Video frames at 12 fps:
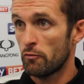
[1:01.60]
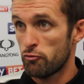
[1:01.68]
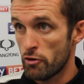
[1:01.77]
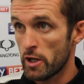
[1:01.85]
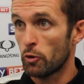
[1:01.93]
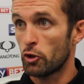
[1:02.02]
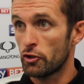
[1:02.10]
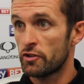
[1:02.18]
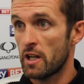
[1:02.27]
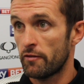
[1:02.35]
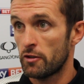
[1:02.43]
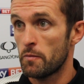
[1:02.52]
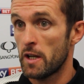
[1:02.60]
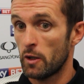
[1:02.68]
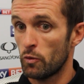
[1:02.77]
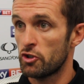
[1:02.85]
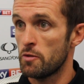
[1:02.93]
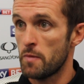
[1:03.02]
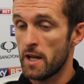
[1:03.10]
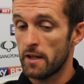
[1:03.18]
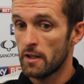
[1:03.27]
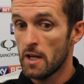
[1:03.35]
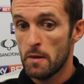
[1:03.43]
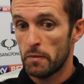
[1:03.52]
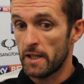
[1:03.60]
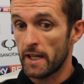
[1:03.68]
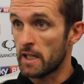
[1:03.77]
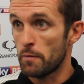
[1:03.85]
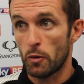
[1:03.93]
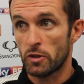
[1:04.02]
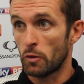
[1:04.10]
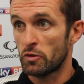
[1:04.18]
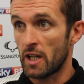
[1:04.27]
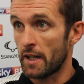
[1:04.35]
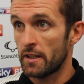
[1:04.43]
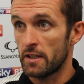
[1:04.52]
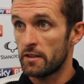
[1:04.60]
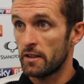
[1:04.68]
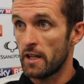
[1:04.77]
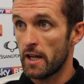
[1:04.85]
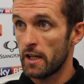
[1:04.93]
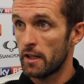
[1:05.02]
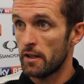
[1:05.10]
real good save to make, which he made, but their keeper was outstanding today.